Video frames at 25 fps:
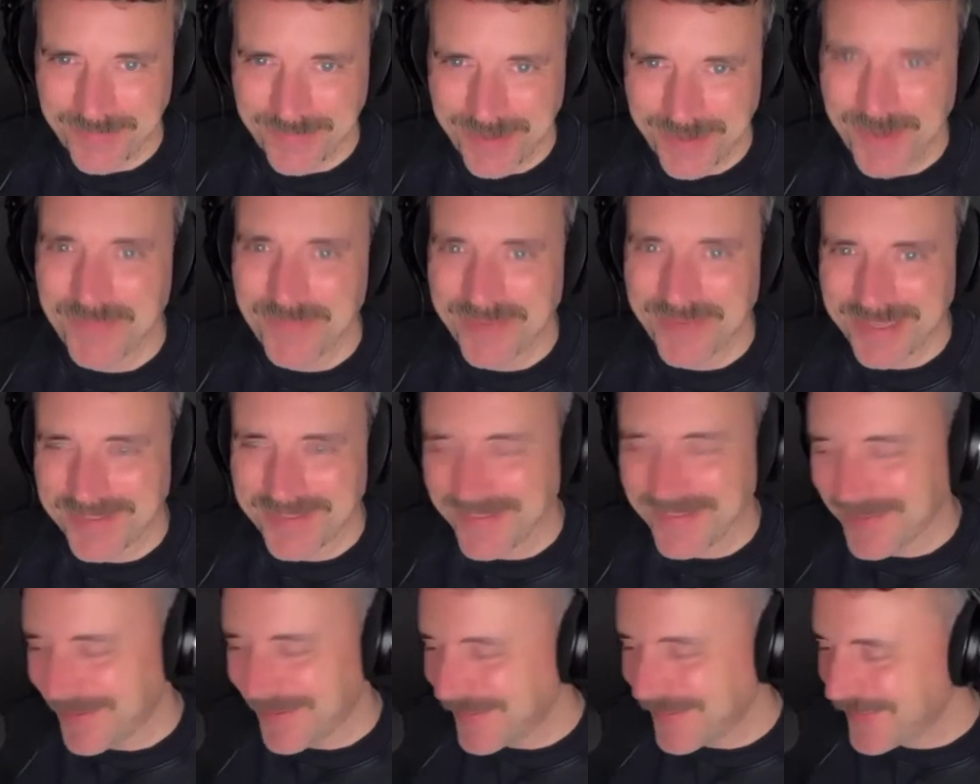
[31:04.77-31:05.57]
coming
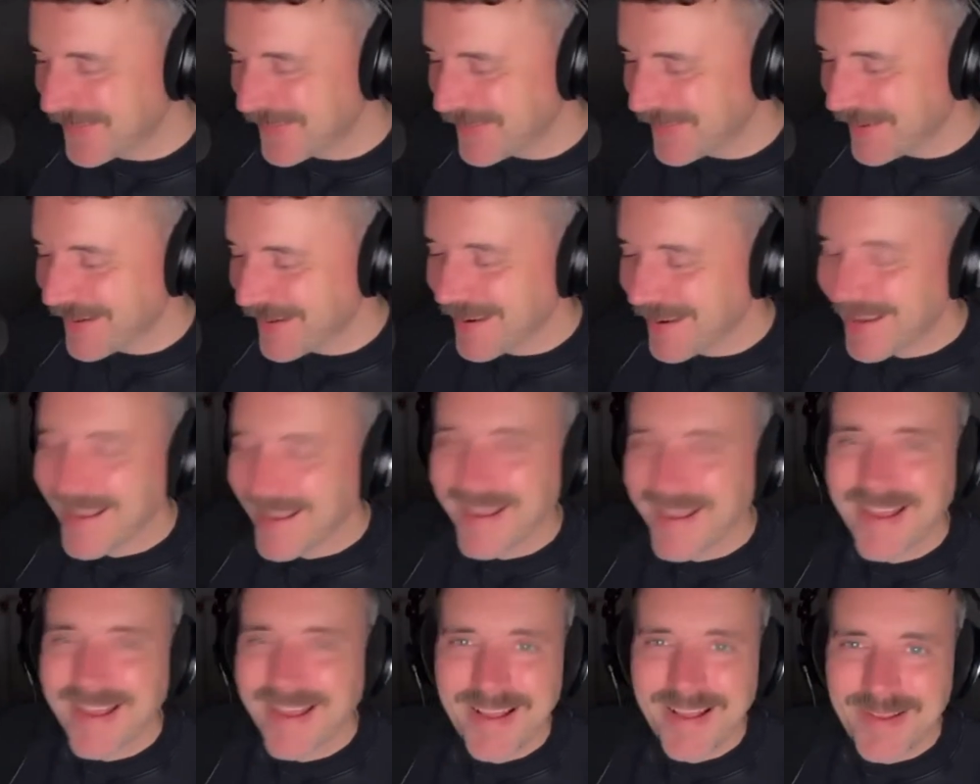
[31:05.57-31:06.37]
into the industry,
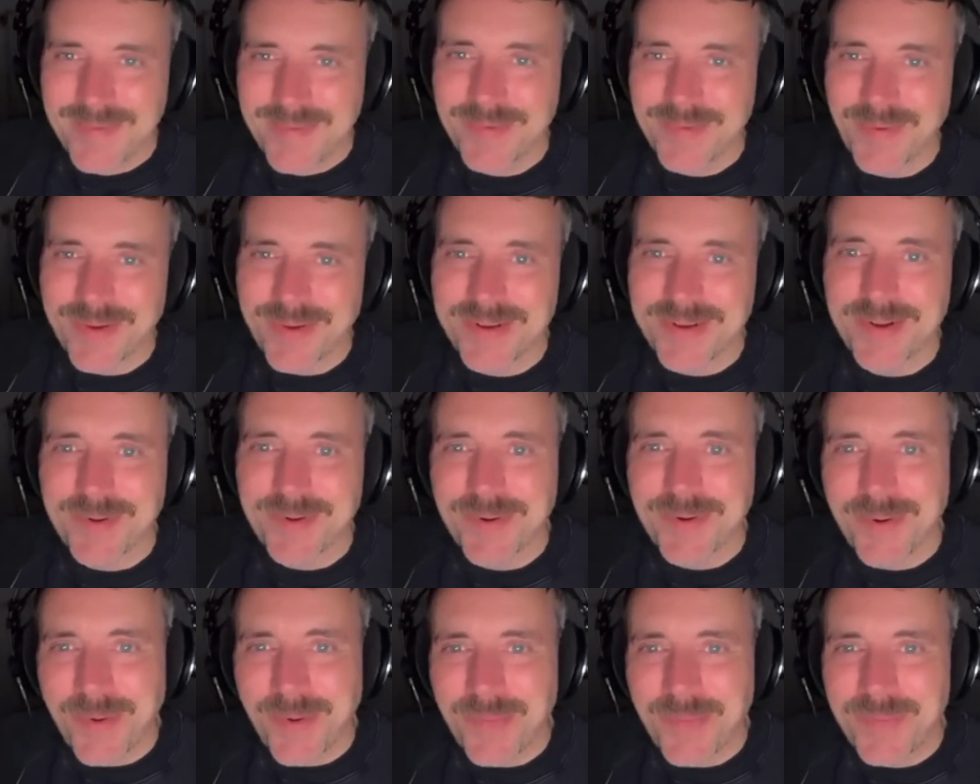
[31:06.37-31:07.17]
so I
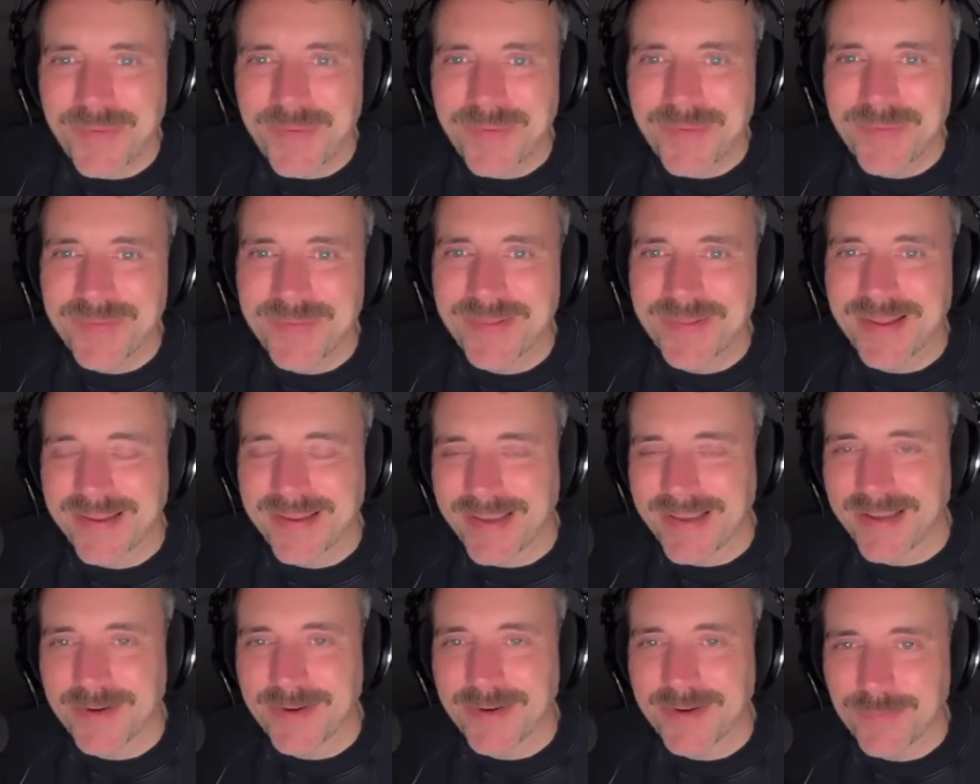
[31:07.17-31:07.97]
don't know.
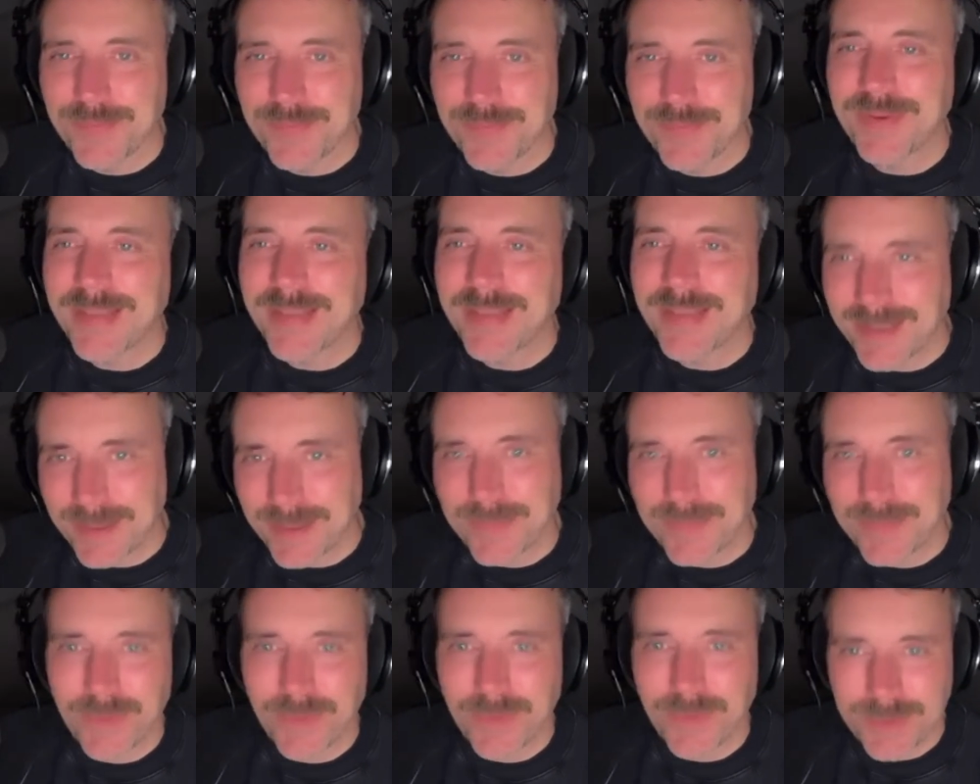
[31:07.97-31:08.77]
Like I don't
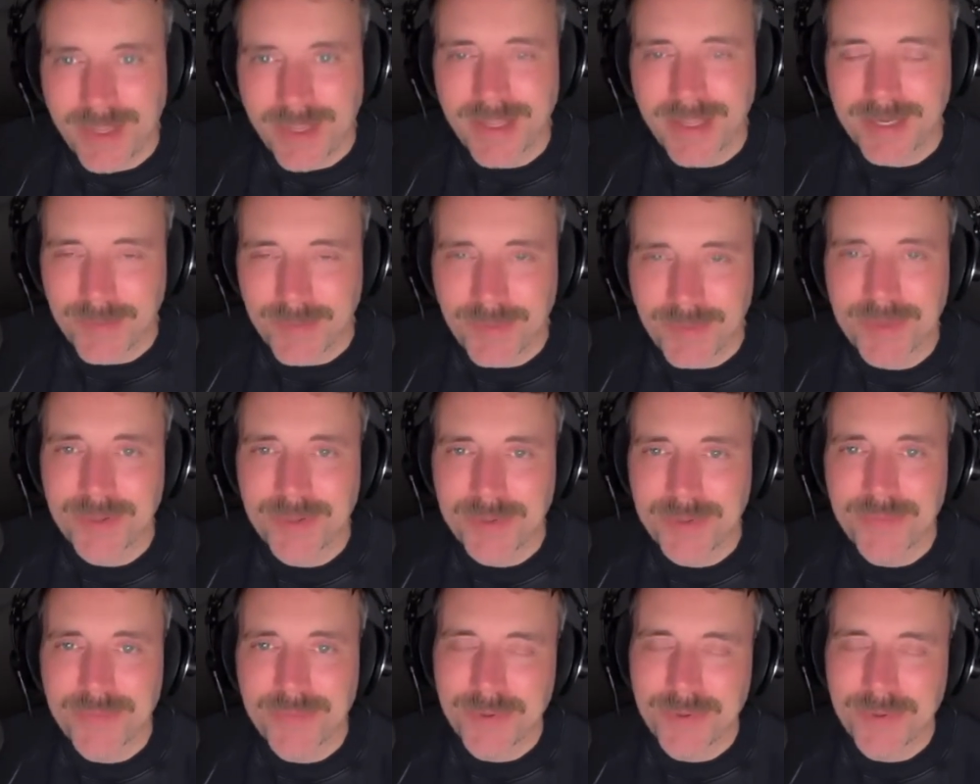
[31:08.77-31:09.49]
feel what anyone who